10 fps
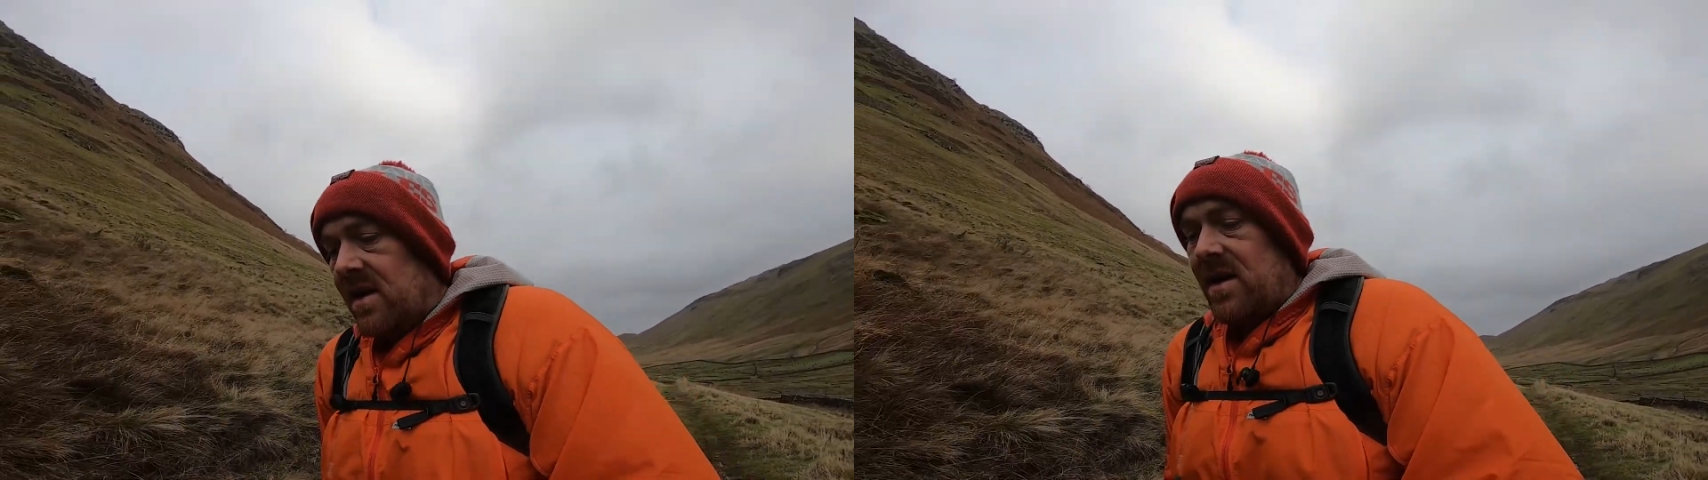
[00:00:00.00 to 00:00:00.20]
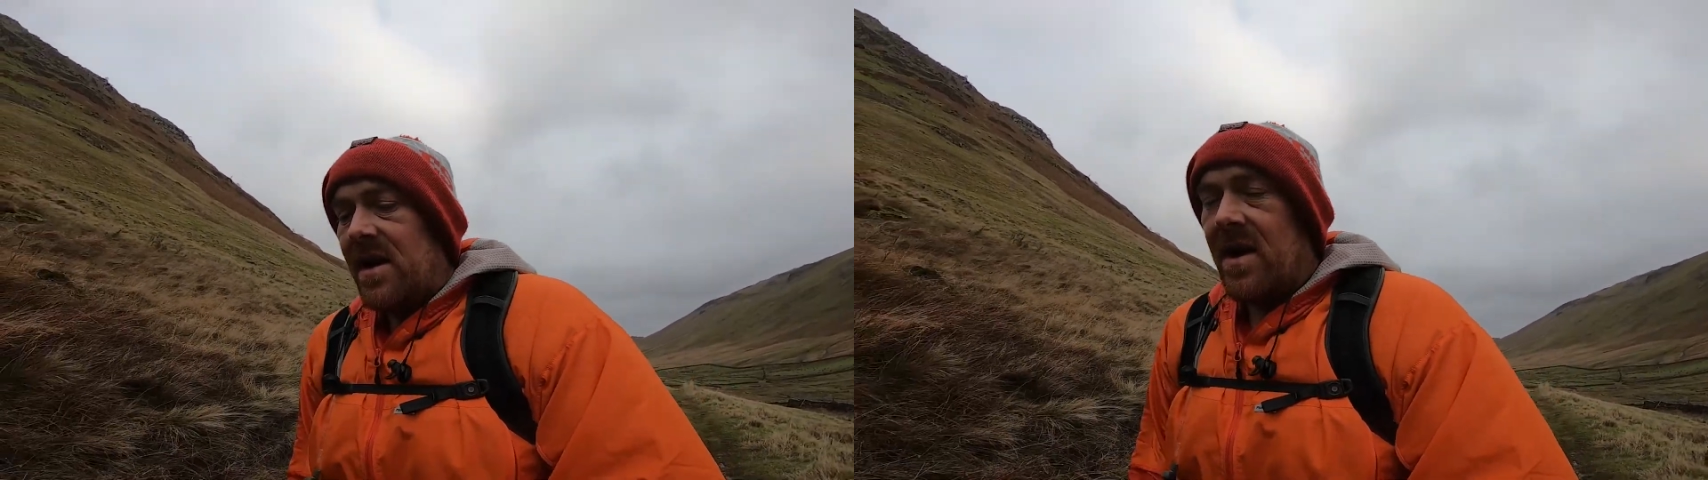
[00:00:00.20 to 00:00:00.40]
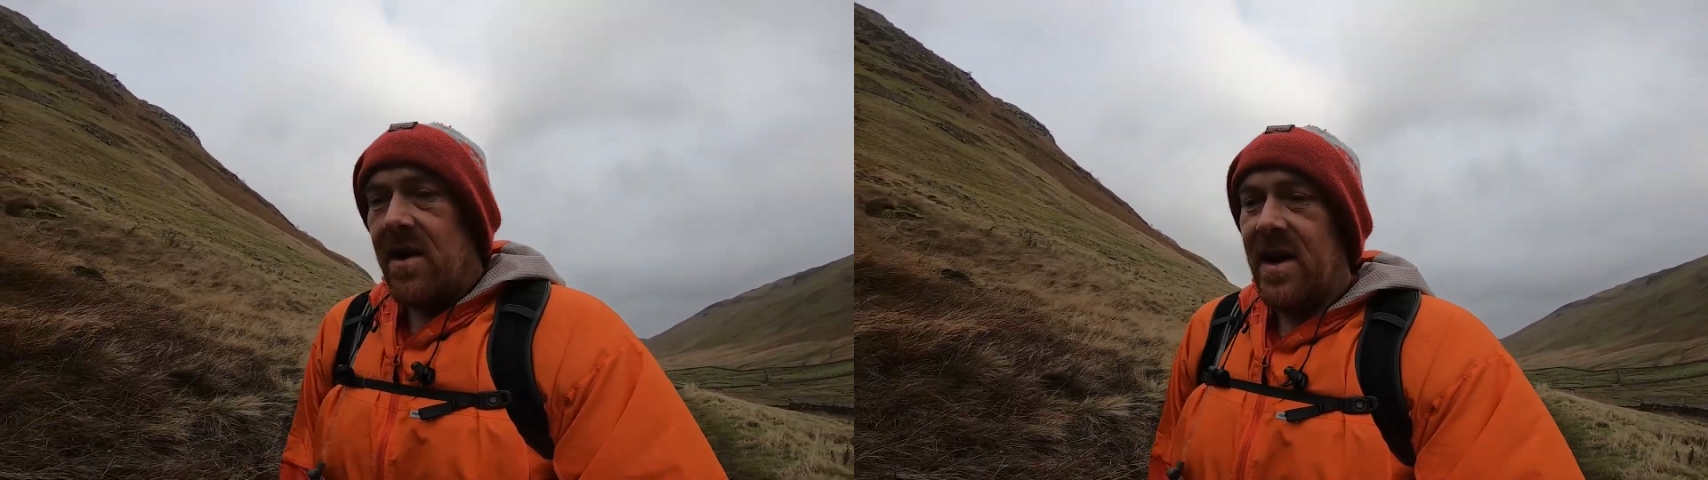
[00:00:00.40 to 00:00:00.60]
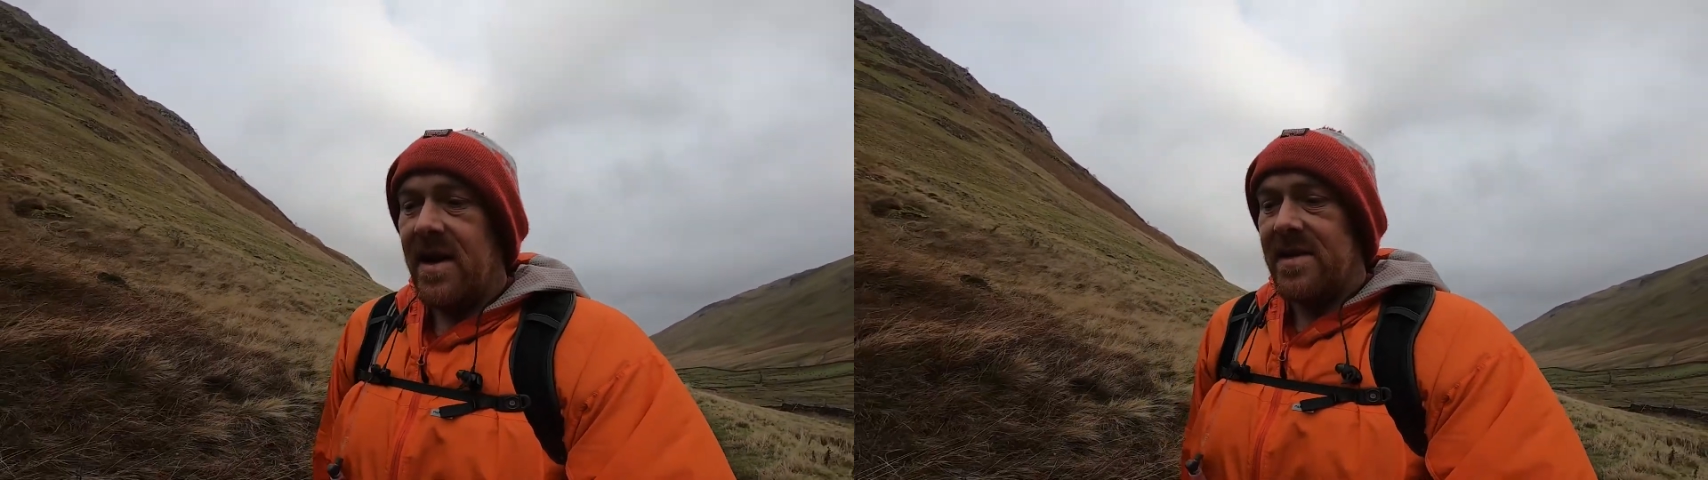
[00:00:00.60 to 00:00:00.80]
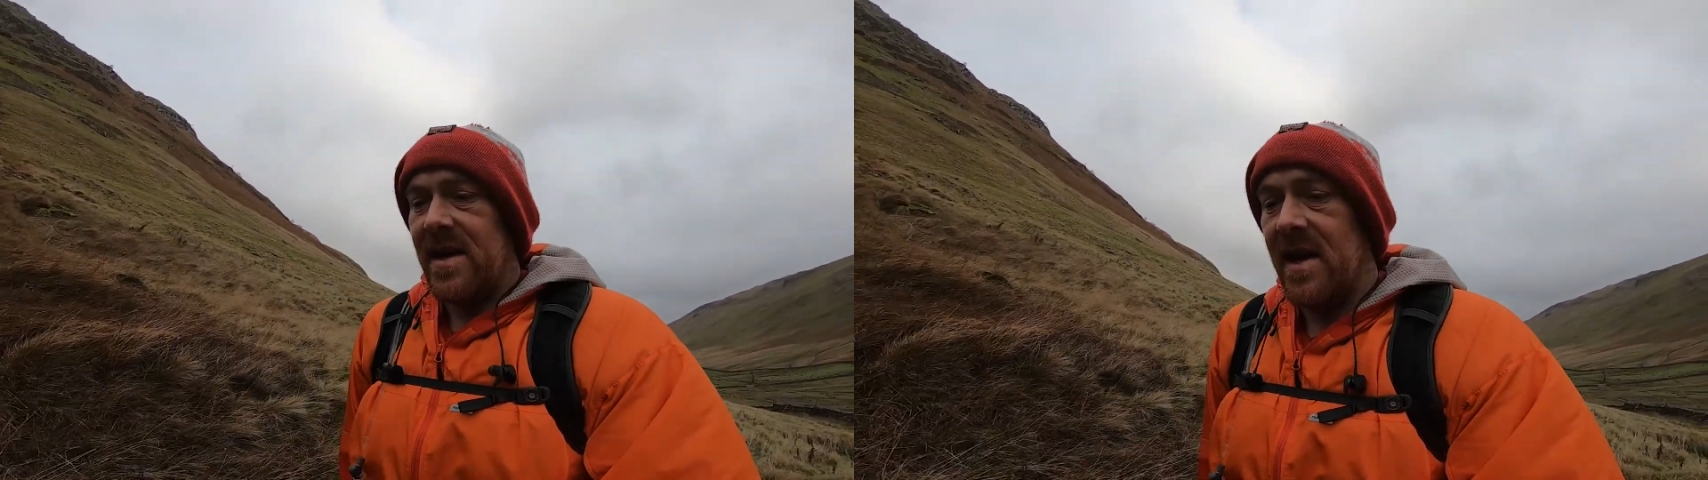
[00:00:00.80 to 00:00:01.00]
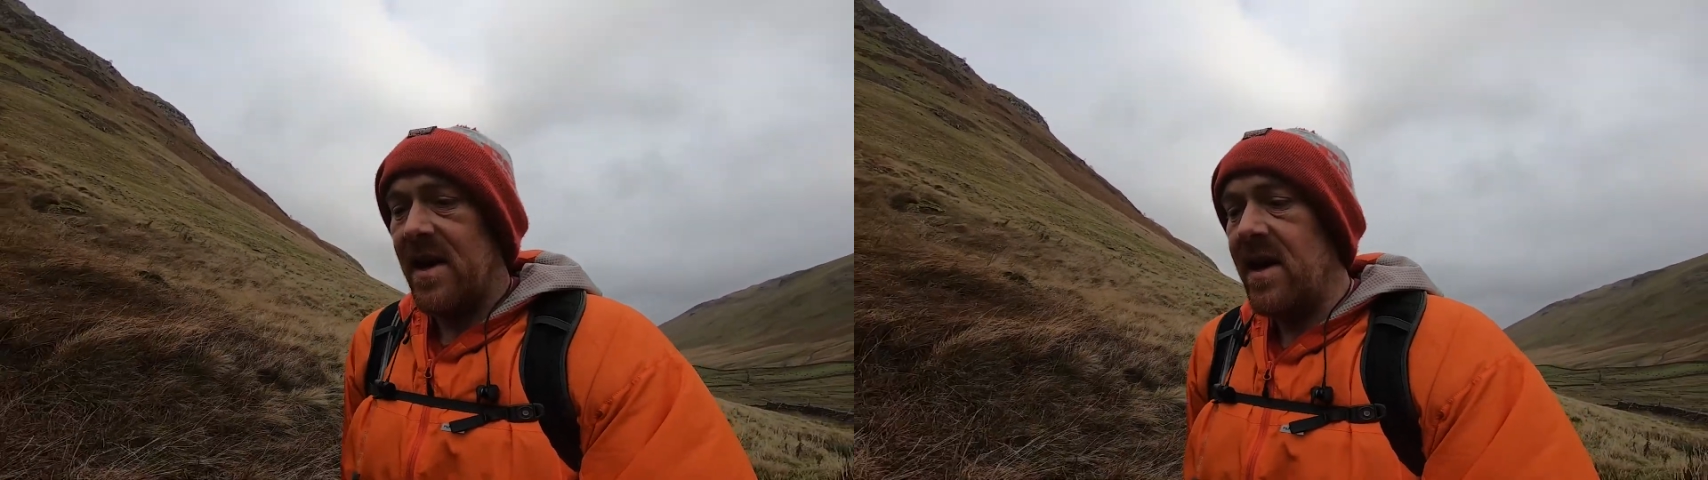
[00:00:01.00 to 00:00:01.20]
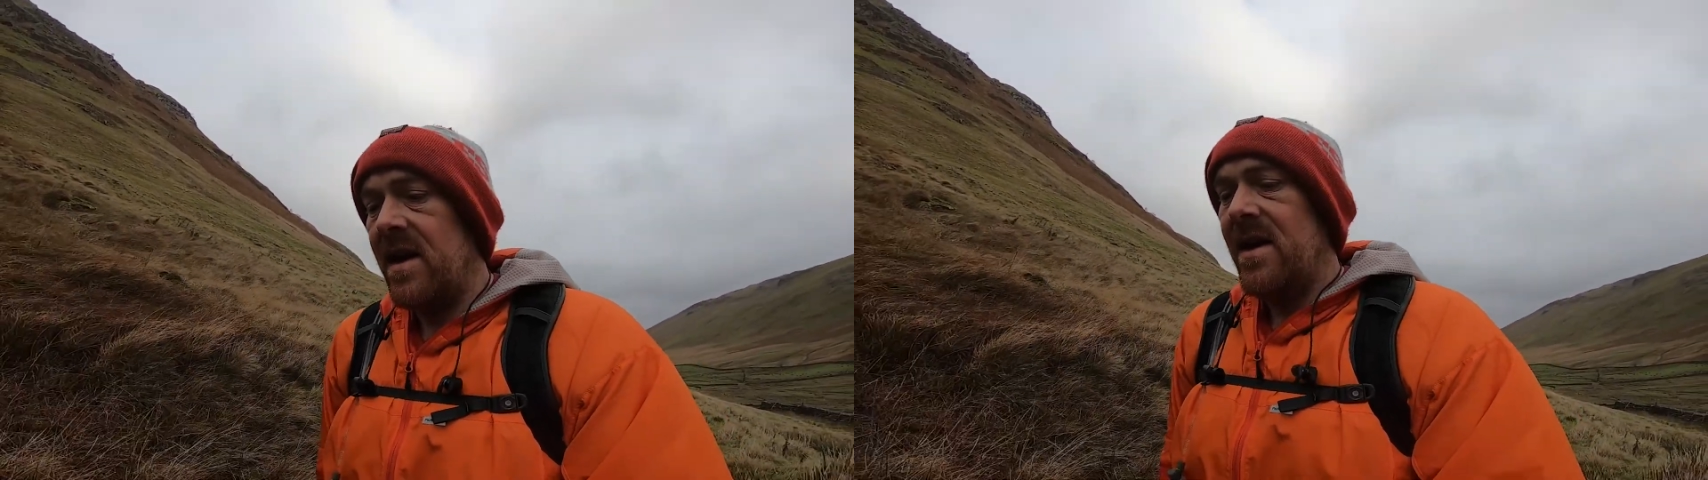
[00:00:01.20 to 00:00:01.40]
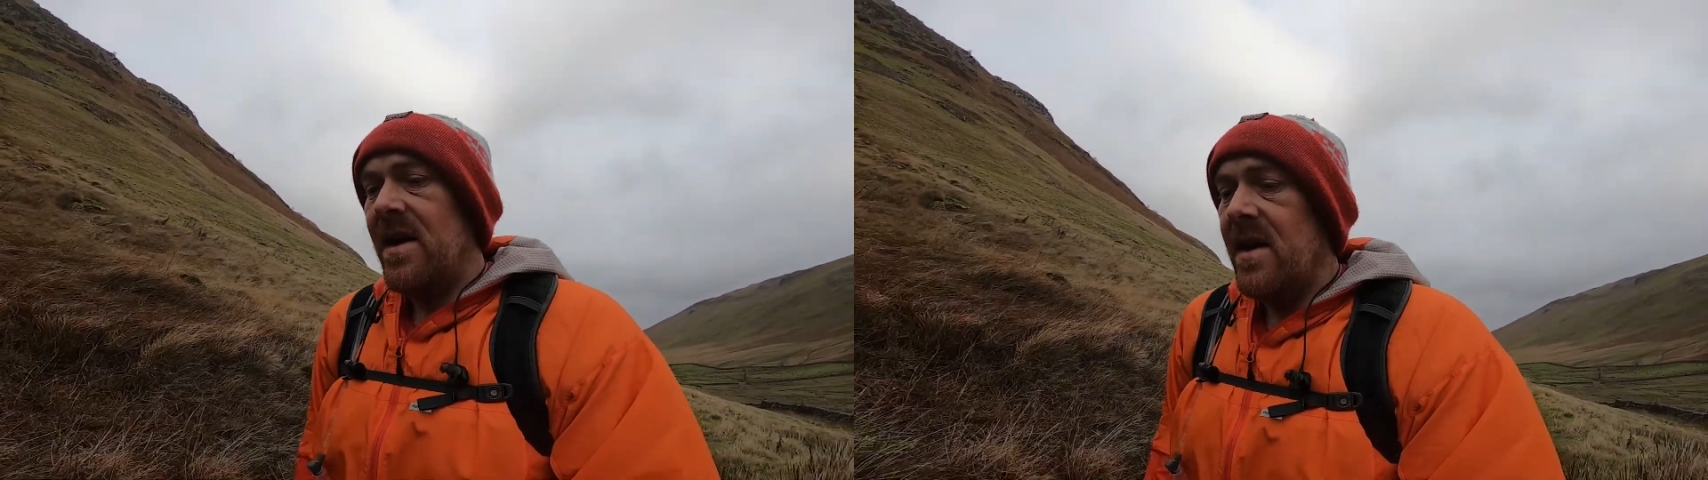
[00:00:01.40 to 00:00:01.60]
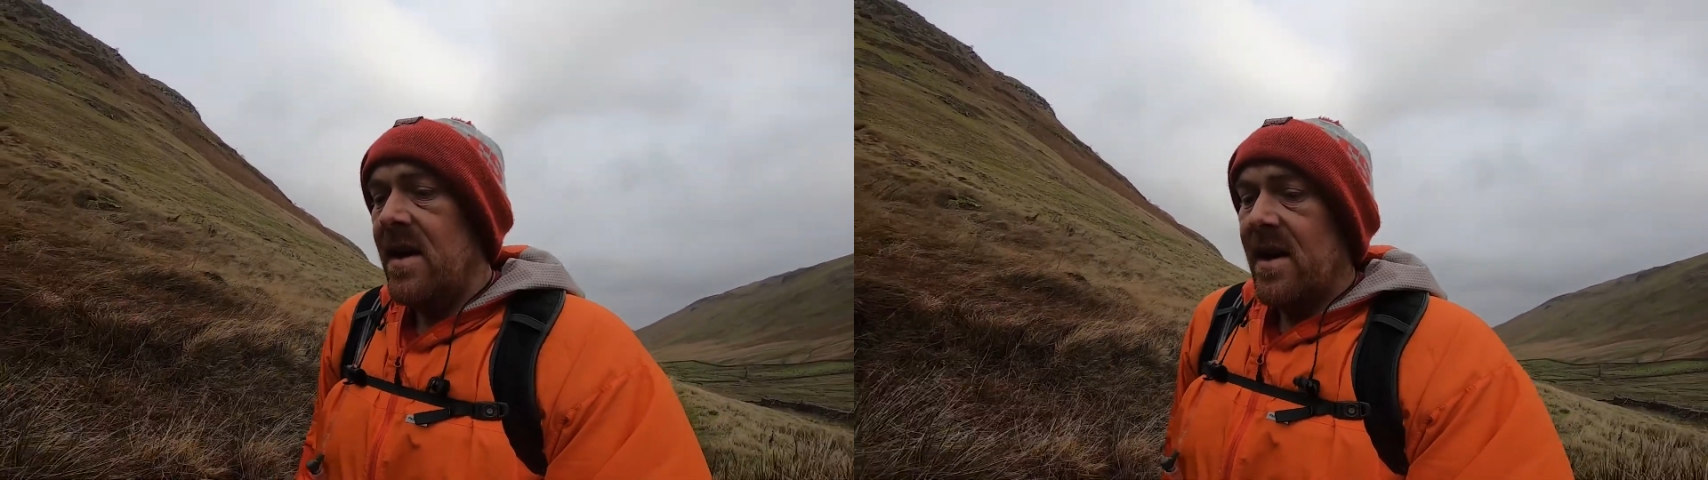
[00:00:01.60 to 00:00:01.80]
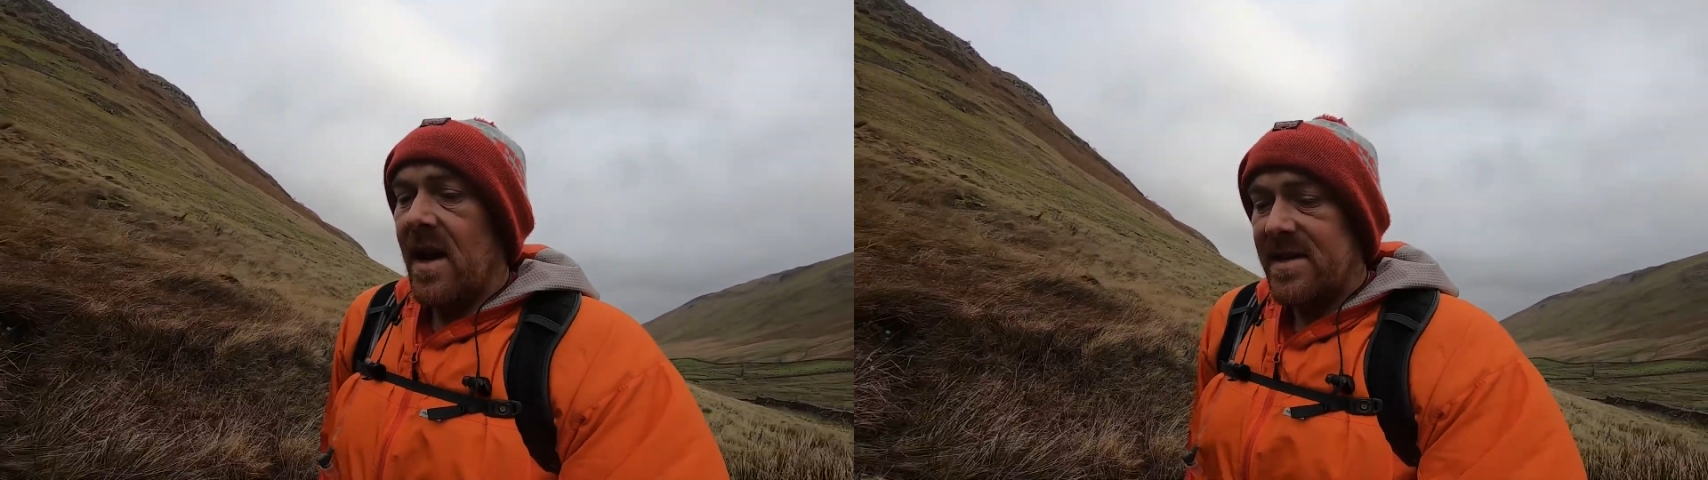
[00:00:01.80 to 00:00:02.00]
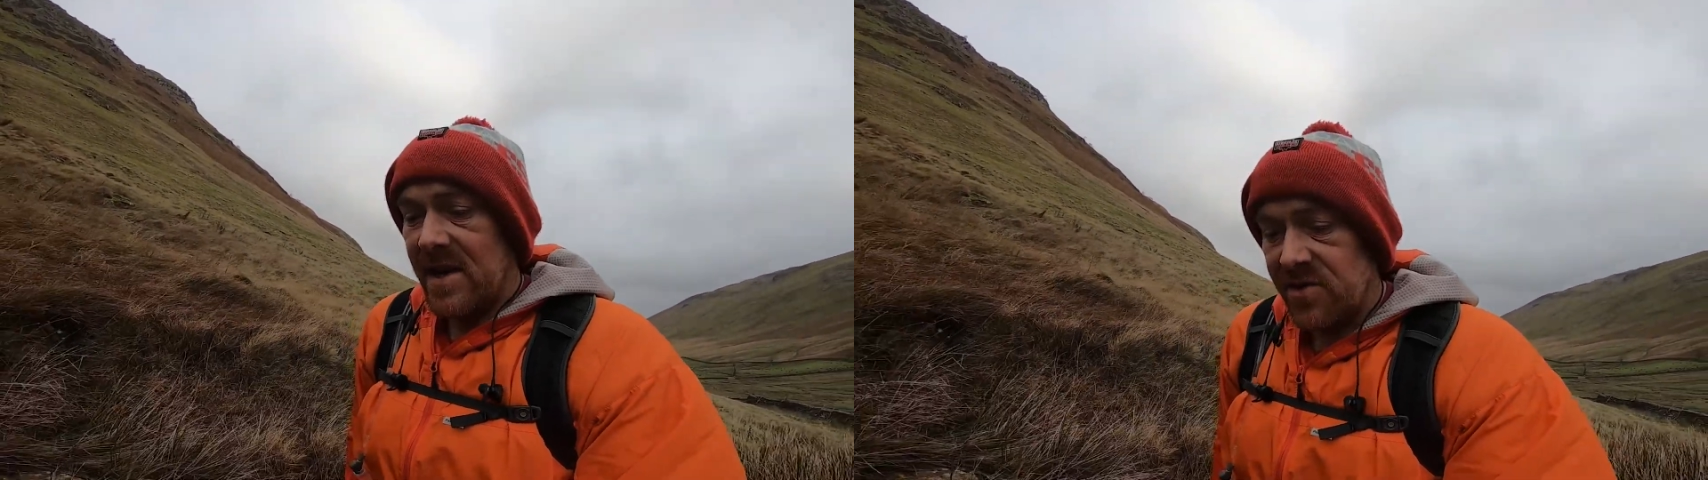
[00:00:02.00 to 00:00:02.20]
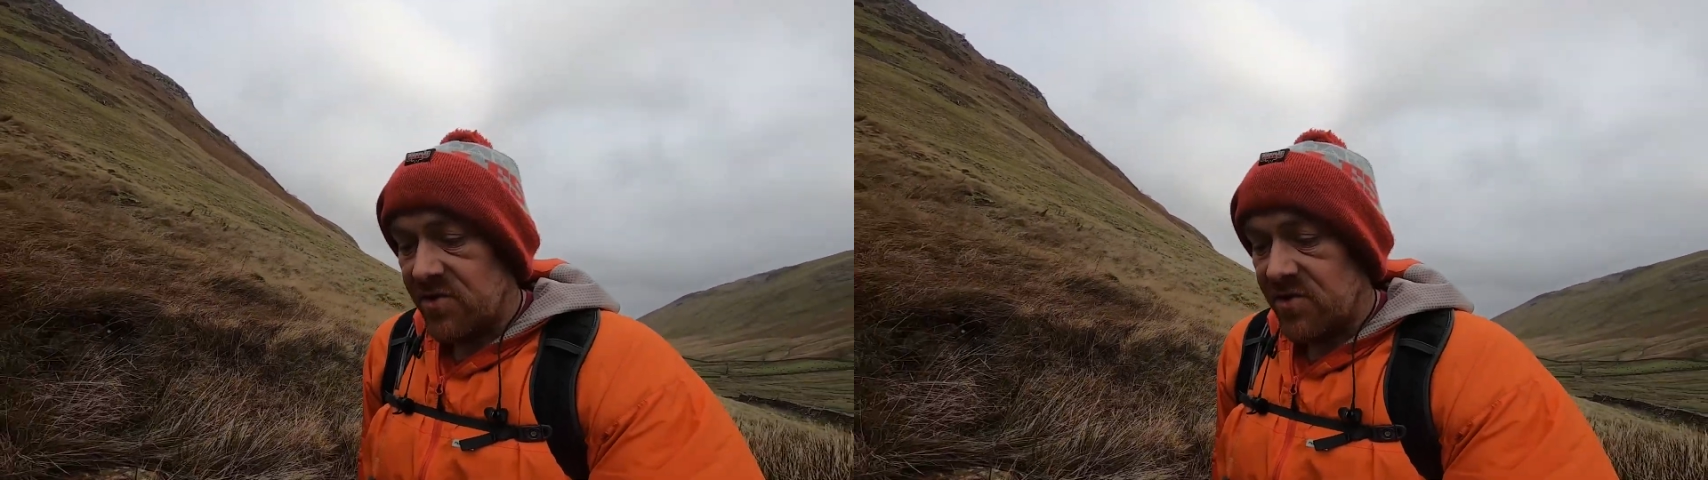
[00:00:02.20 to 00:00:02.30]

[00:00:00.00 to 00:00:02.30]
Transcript: you know, it's essential